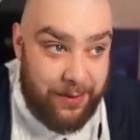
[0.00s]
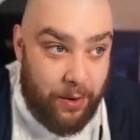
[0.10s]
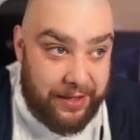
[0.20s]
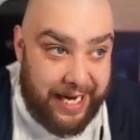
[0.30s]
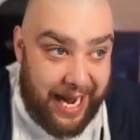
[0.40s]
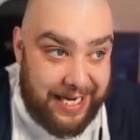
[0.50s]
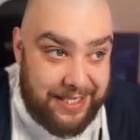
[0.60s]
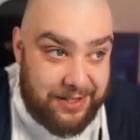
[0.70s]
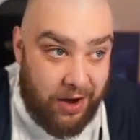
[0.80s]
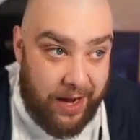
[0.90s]
One, guys,
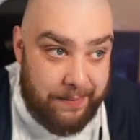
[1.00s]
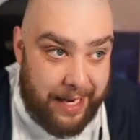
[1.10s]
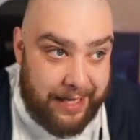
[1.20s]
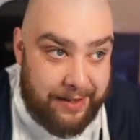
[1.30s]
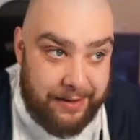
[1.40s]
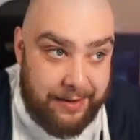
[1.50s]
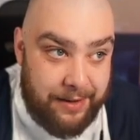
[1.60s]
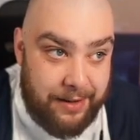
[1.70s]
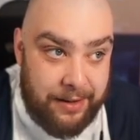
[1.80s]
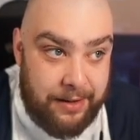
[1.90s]
has got him like...
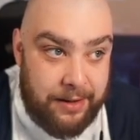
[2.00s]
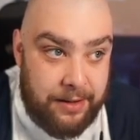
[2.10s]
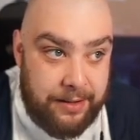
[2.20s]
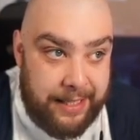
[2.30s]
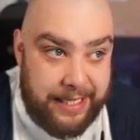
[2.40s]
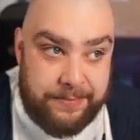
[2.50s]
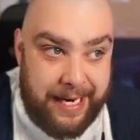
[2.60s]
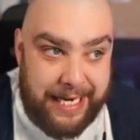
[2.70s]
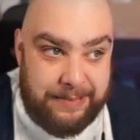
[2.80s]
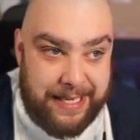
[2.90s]
He's made,
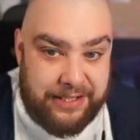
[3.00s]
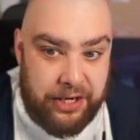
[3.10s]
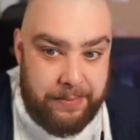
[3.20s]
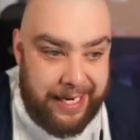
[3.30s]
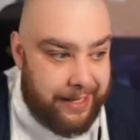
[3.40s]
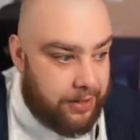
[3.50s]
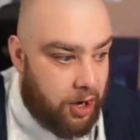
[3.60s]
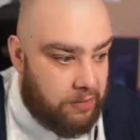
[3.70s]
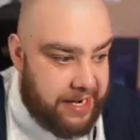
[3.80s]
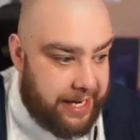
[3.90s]
he's made 2 million
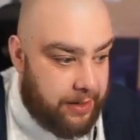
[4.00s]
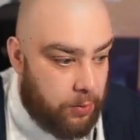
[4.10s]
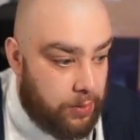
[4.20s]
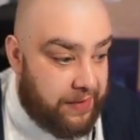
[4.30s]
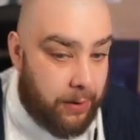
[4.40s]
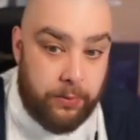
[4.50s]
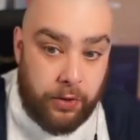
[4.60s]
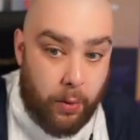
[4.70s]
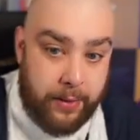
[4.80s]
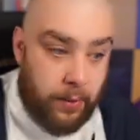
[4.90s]
already without
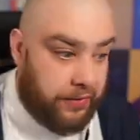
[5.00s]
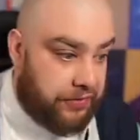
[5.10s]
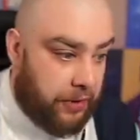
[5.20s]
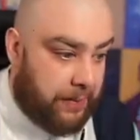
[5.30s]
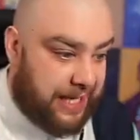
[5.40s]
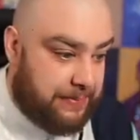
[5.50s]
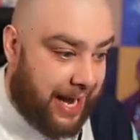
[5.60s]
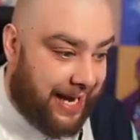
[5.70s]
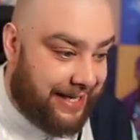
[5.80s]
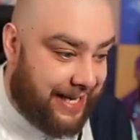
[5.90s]
knowing what the two players
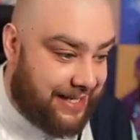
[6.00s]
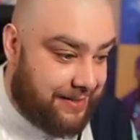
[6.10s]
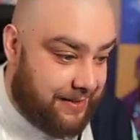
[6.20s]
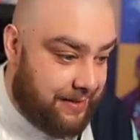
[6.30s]
behind it is.